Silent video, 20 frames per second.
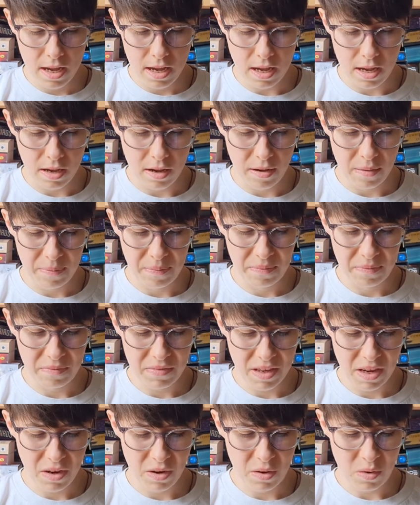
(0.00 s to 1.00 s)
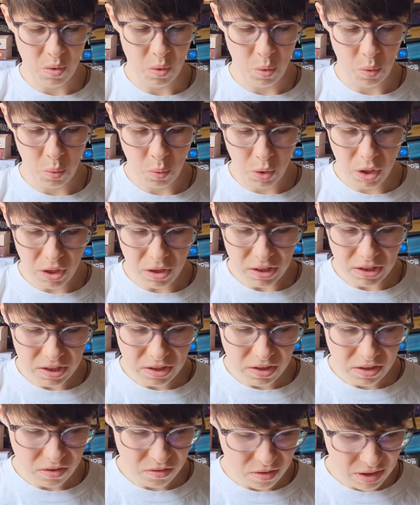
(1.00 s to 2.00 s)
We also don't